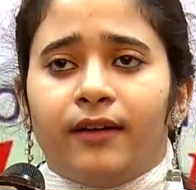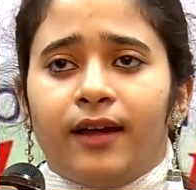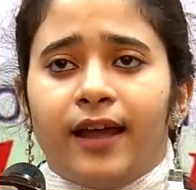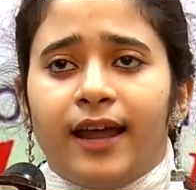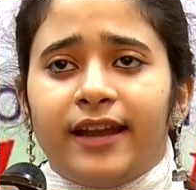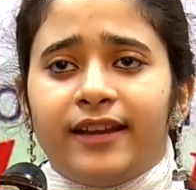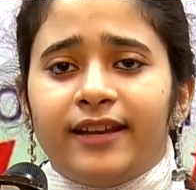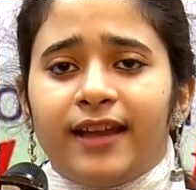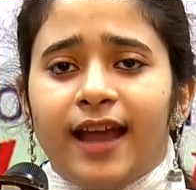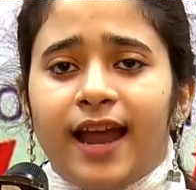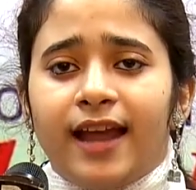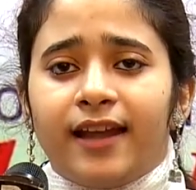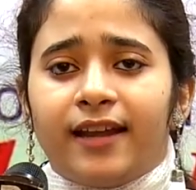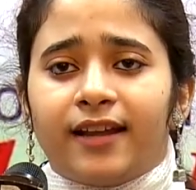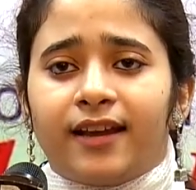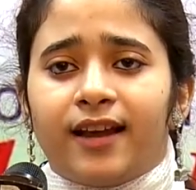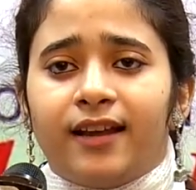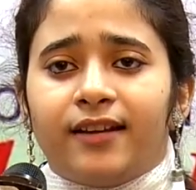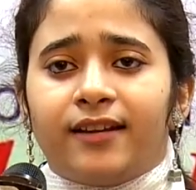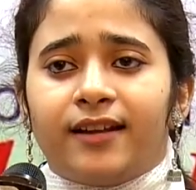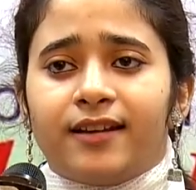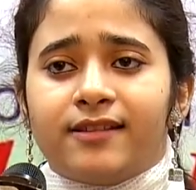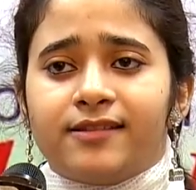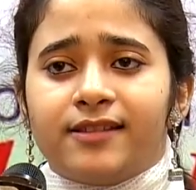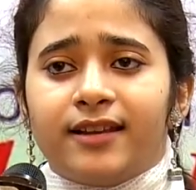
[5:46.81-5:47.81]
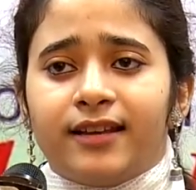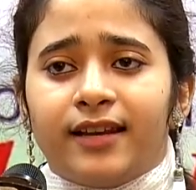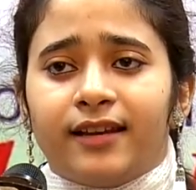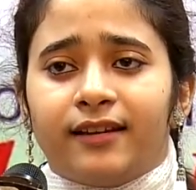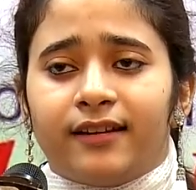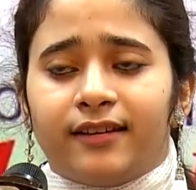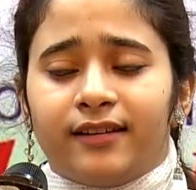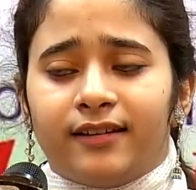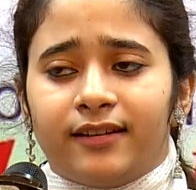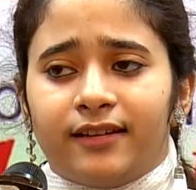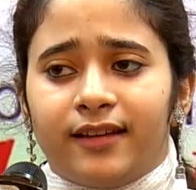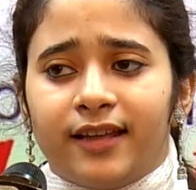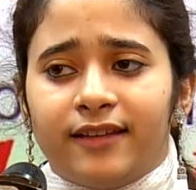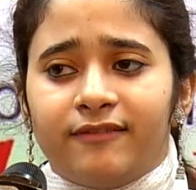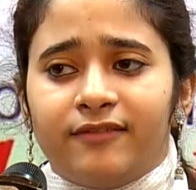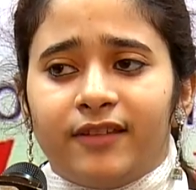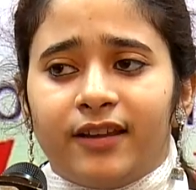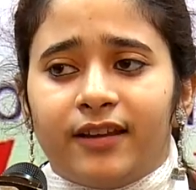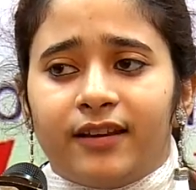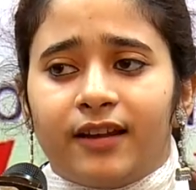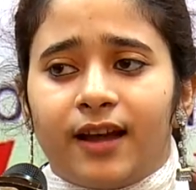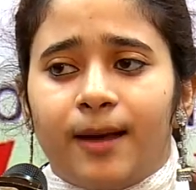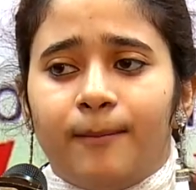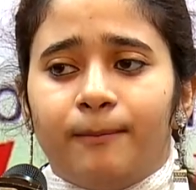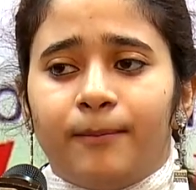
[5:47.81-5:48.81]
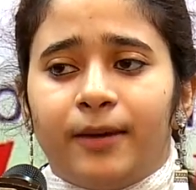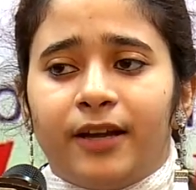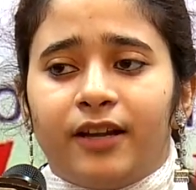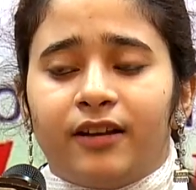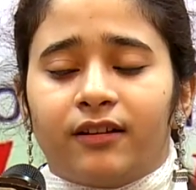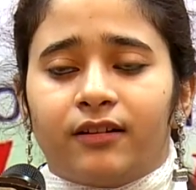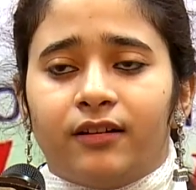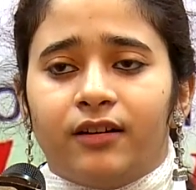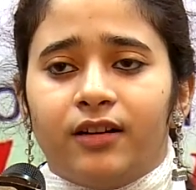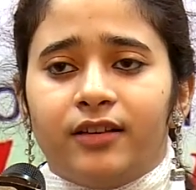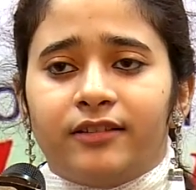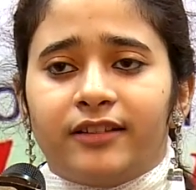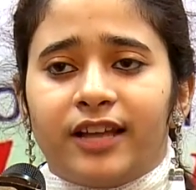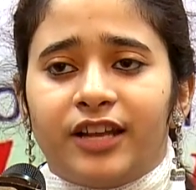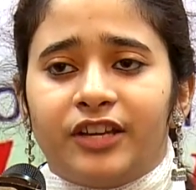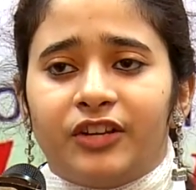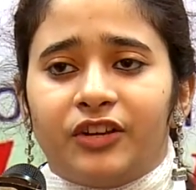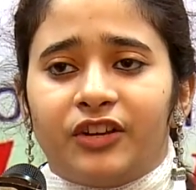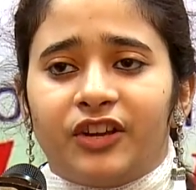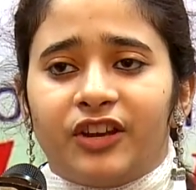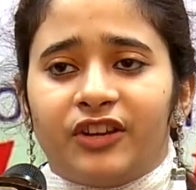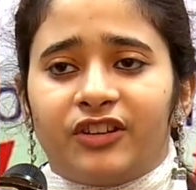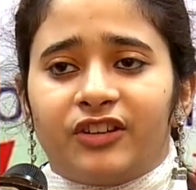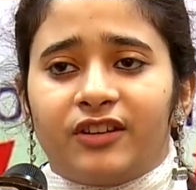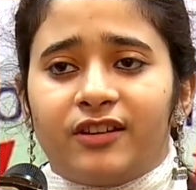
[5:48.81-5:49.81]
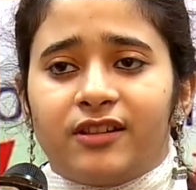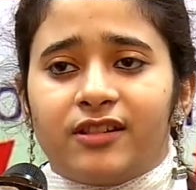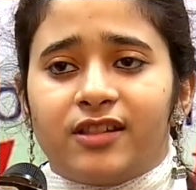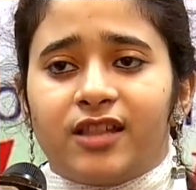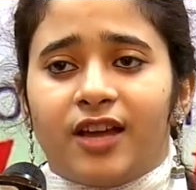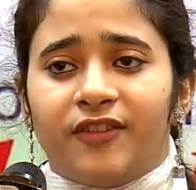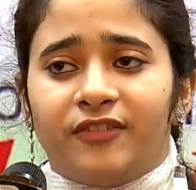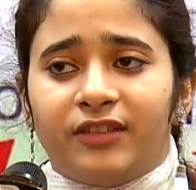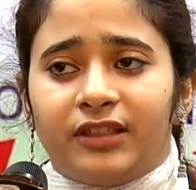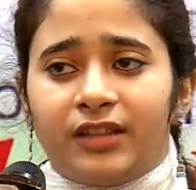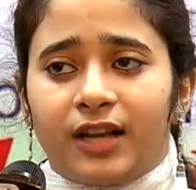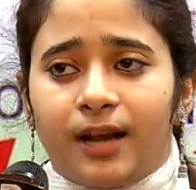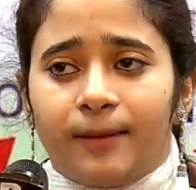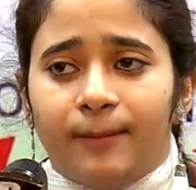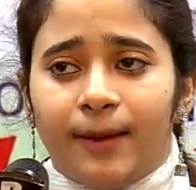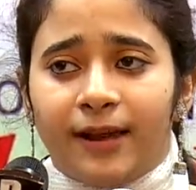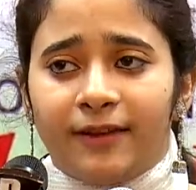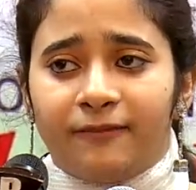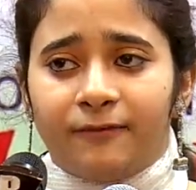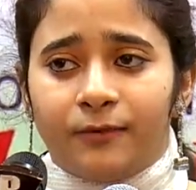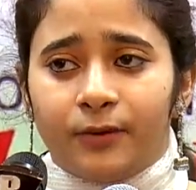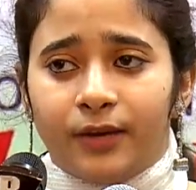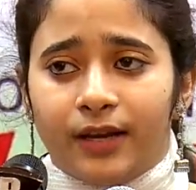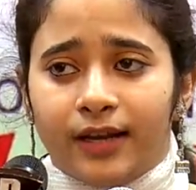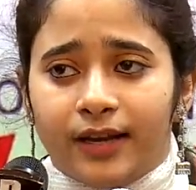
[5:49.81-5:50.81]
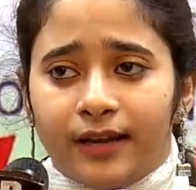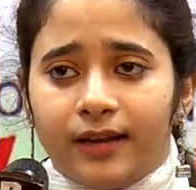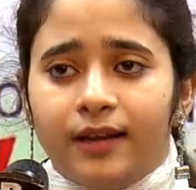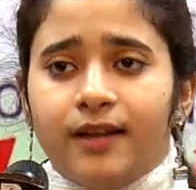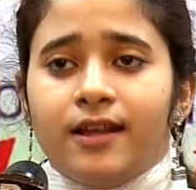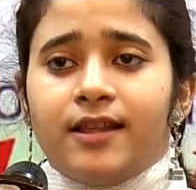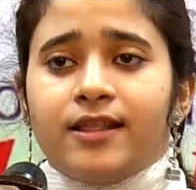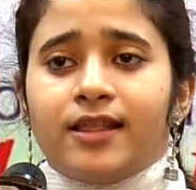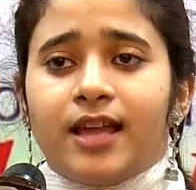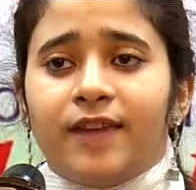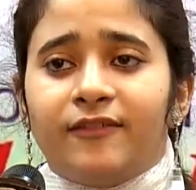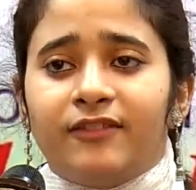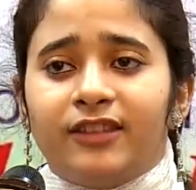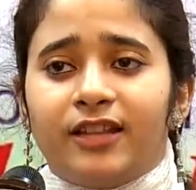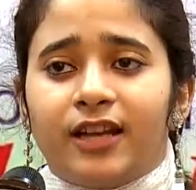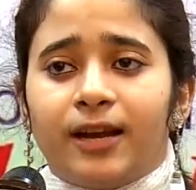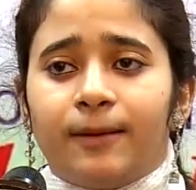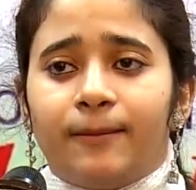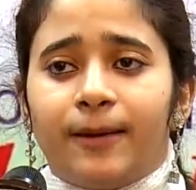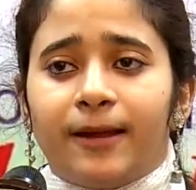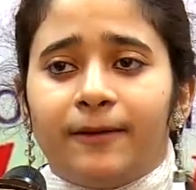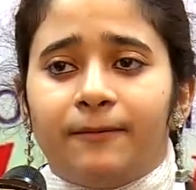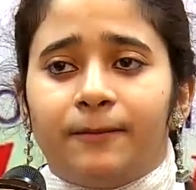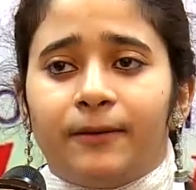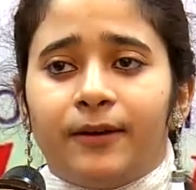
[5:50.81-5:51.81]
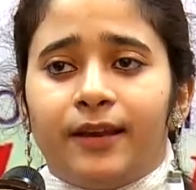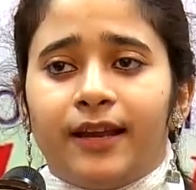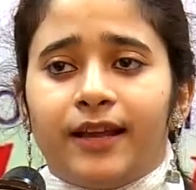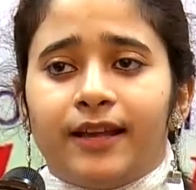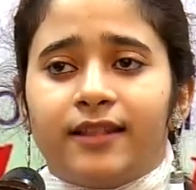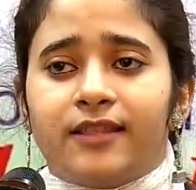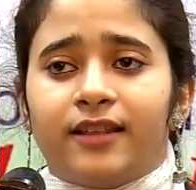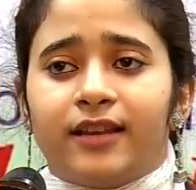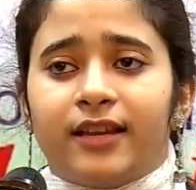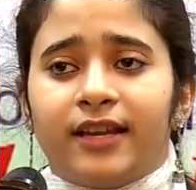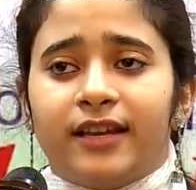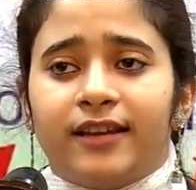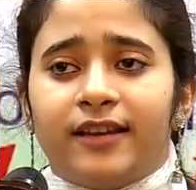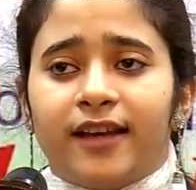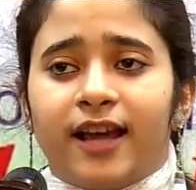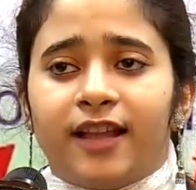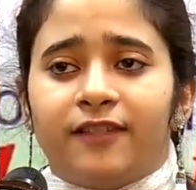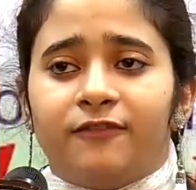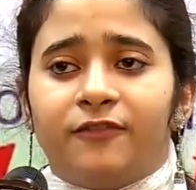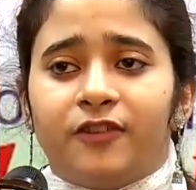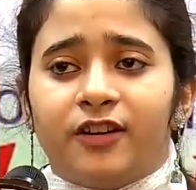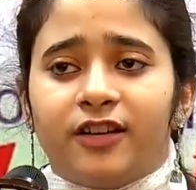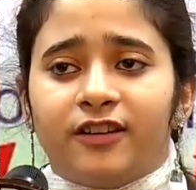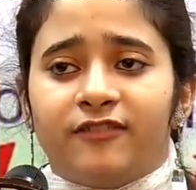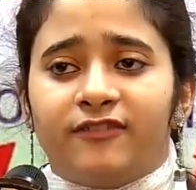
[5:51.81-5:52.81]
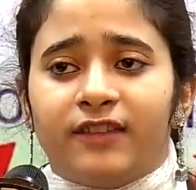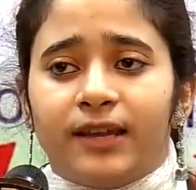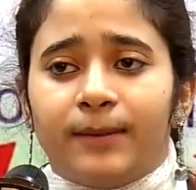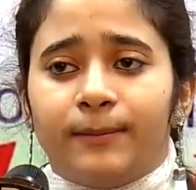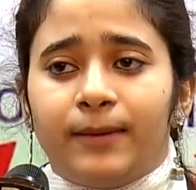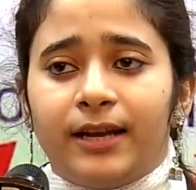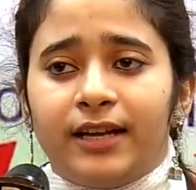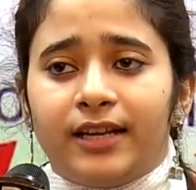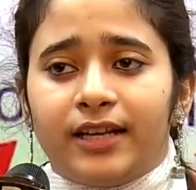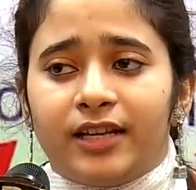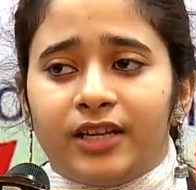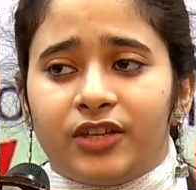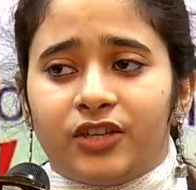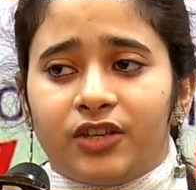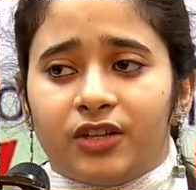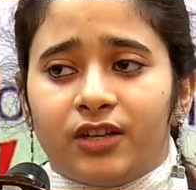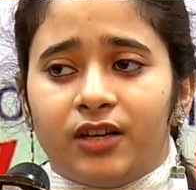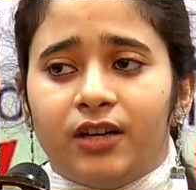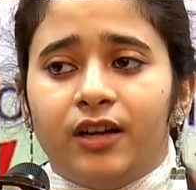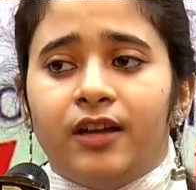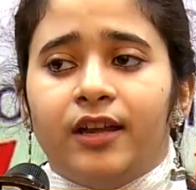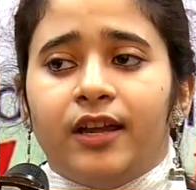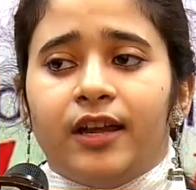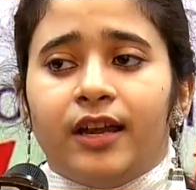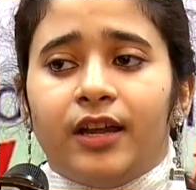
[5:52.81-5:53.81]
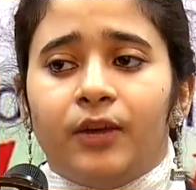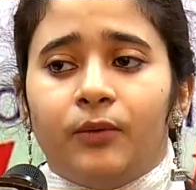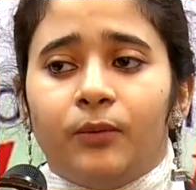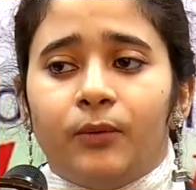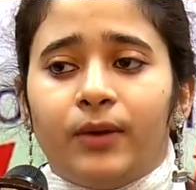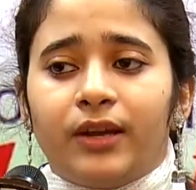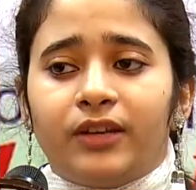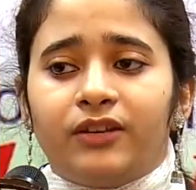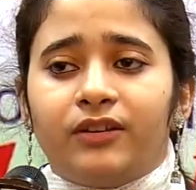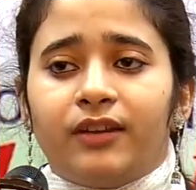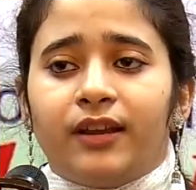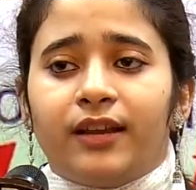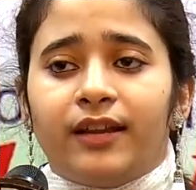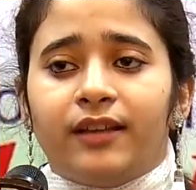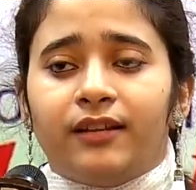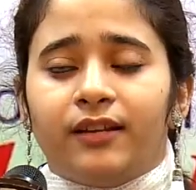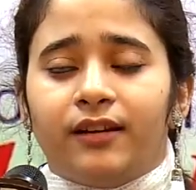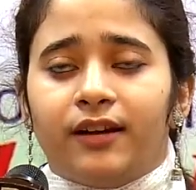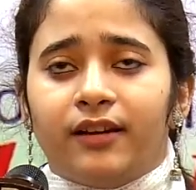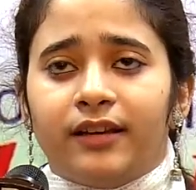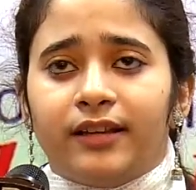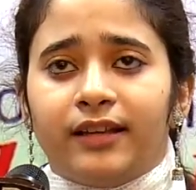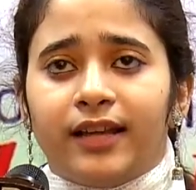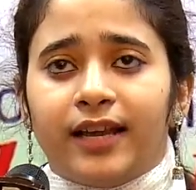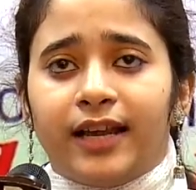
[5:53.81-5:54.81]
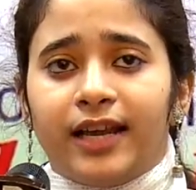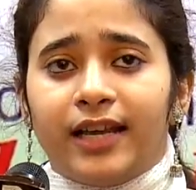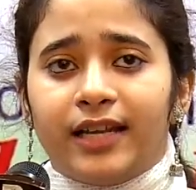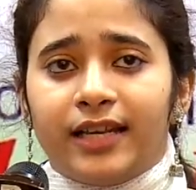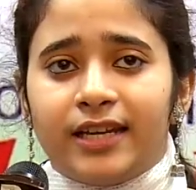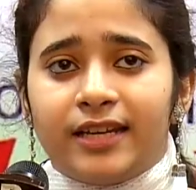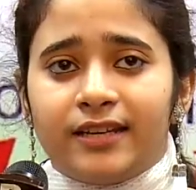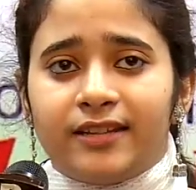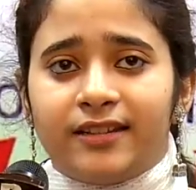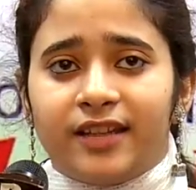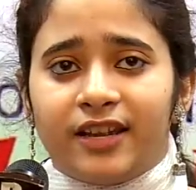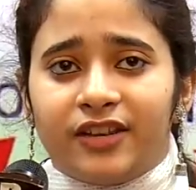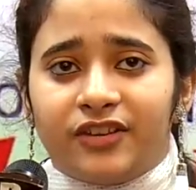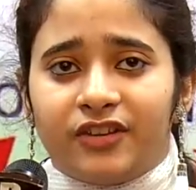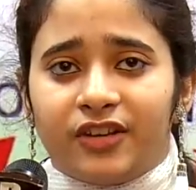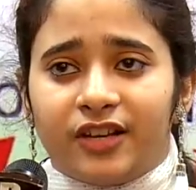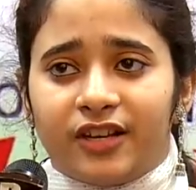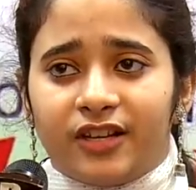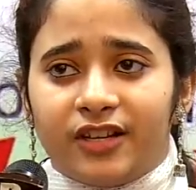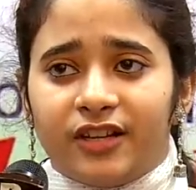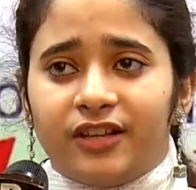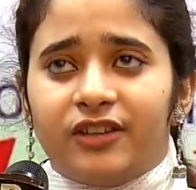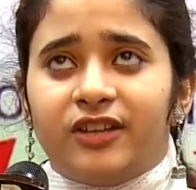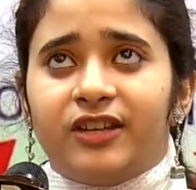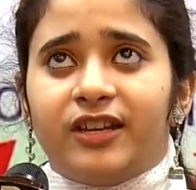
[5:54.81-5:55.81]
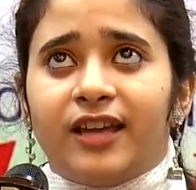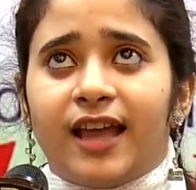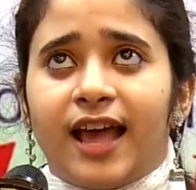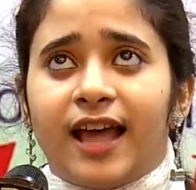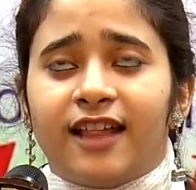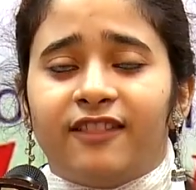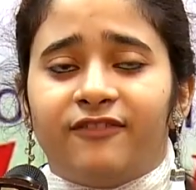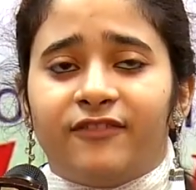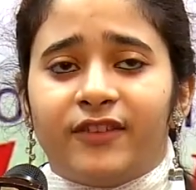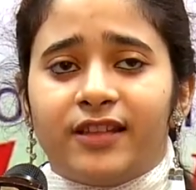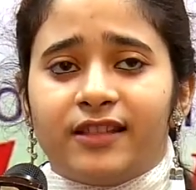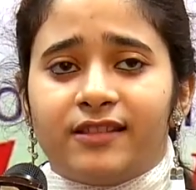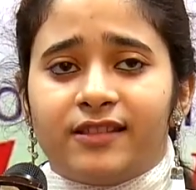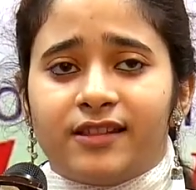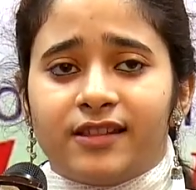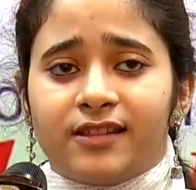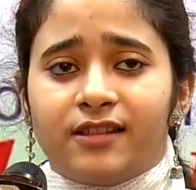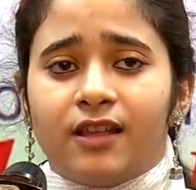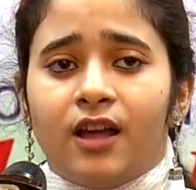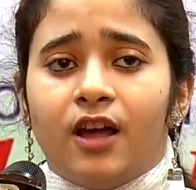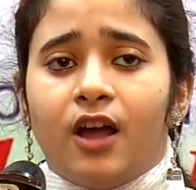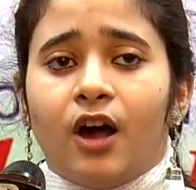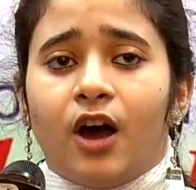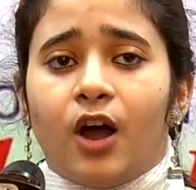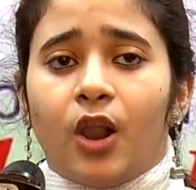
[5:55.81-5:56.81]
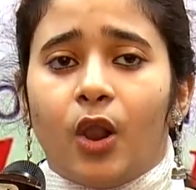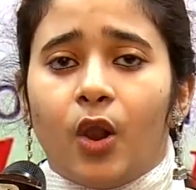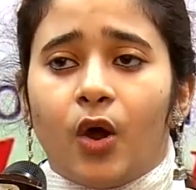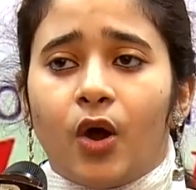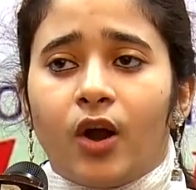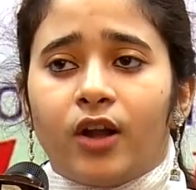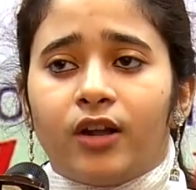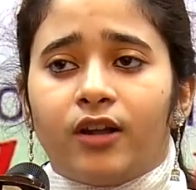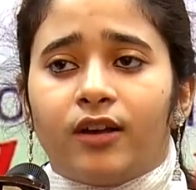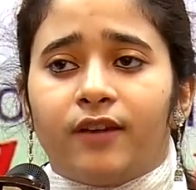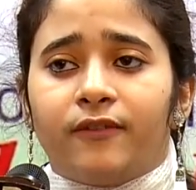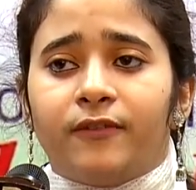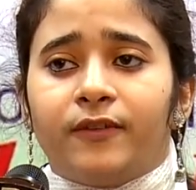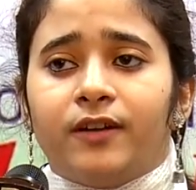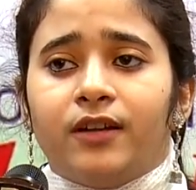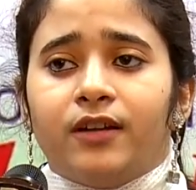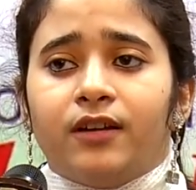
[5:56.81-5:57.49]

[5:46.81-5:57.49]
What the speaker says: Any article doesn't give incomplete girls' education is Savitrabai Phule. Savitrabai Phule is the India's first female teacher in the 18th century. She has faced a lot of